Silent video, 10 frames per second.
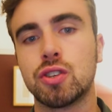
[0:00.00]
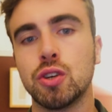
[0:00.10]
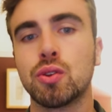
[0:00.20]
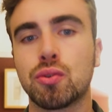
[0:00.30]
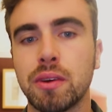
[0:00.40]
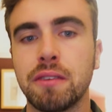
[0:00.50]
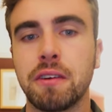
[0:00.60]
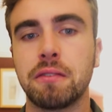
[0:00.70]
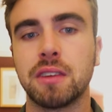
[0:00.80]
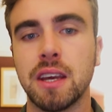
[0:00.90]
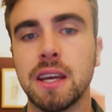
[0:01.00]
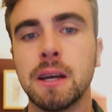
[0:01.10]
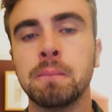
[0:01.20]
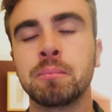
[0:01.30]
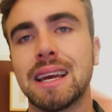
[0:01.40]
2,350
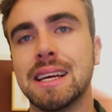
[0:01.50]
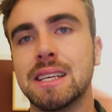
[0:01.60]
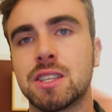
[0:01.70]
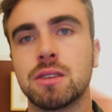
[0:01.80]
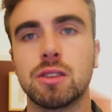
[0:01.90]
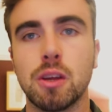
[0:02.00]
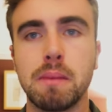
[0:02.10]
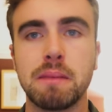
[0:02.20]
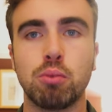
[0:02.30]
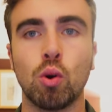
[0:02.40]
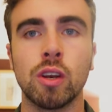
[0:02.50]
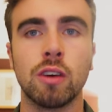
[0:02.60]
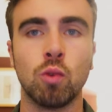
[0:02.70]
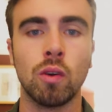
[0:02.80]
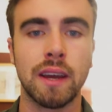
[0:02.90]
is the midpoint
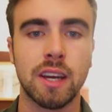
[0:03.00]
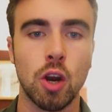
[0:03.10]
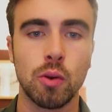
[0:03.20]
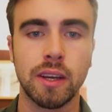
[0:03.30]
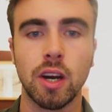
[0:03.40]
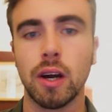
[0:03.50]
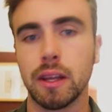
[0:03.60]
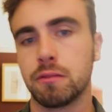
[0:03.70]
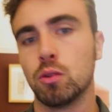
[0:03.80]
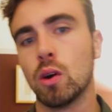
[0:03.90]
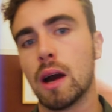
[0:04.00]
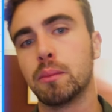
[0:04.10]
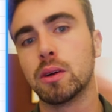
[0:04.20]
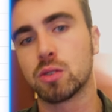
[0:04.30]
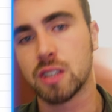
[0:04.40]
of what they're currently guiding for, and
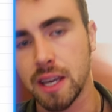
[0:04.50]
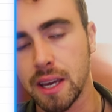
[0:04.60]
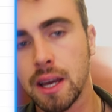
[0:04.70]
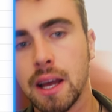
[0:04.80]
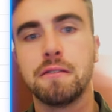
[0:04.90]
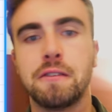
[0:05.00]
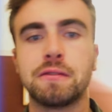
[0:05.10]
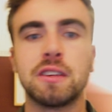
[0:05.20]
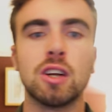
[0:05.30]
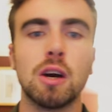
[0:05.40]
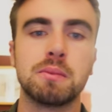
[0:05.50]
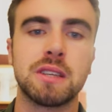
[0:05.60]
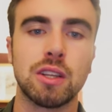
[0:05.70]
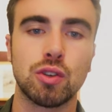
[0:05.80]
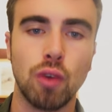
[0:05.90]
we'll see.
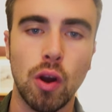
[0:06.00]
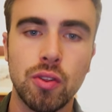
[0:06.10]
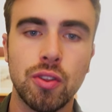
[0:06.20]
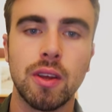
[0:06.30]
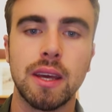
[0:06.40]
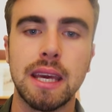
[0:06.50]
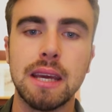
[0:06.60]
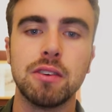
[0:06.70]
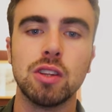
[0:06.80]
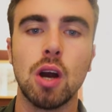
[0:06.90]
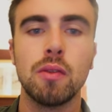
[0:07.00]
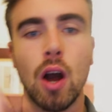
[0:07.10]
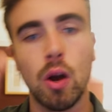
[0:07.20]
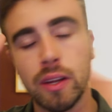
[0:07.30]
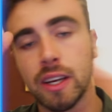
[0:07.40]
59% growth, even though they're
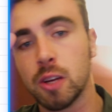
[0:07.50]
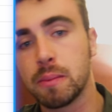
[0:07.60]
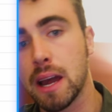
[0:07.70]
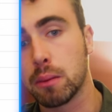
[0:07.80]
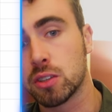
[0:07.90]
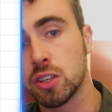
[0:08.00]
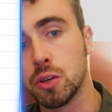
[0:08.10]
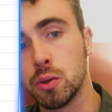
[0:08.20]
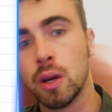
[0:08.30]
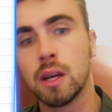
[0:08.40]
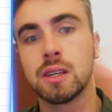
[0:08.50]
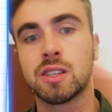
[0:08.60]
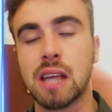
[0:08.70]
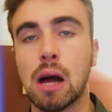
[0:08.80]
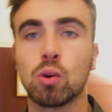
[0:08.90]
only going to be able to
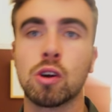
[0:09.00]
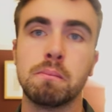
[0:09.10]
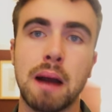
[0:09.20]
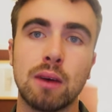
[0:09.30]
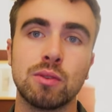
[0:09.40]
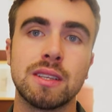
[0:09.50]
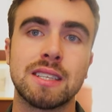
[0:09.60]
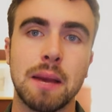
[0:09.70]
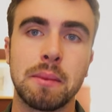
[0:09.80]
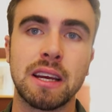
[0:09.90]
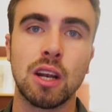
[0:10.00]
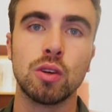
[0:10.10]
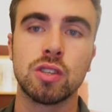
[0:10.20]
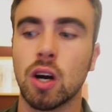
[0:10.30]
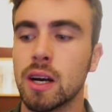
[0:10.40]
sell compounded
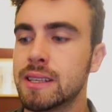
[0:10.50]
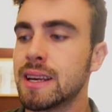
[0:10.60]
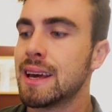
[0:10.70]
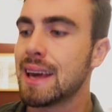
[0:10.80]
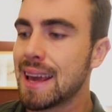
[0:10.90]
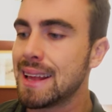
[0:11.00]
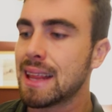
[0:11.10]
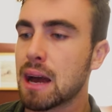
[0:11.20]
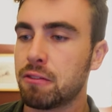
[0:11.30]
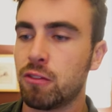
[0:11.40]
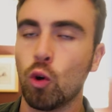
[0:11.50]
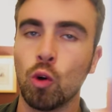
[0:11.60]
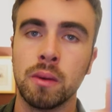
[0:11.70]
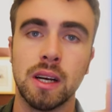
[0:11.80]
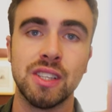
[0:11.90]
semaglutide in that
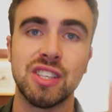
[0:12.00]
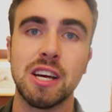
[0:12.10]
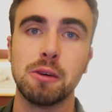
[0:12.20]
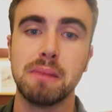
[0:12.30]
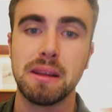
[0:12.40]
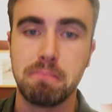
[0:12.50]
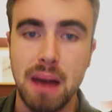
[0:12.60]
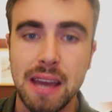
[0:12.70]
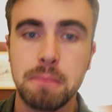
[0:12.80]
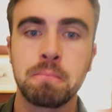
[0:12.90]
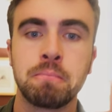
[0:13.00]
form until mid-May.